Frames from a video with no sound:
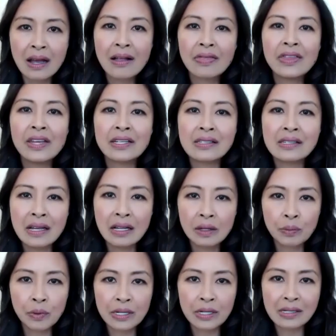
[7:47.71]
that
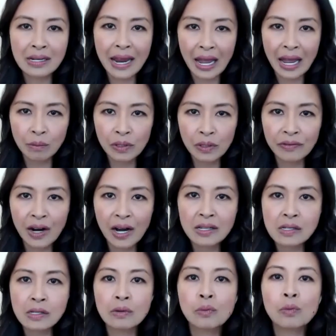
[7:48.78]
celebrates and
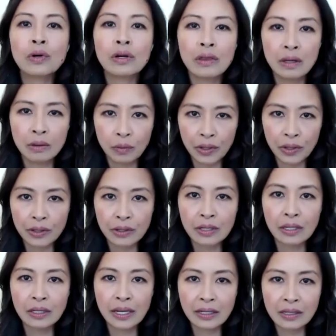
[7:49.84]
amplifies the work that we are
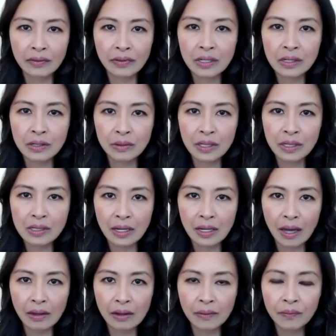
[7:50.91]
collectively doing
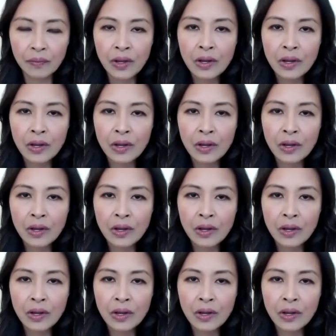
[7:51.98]
together.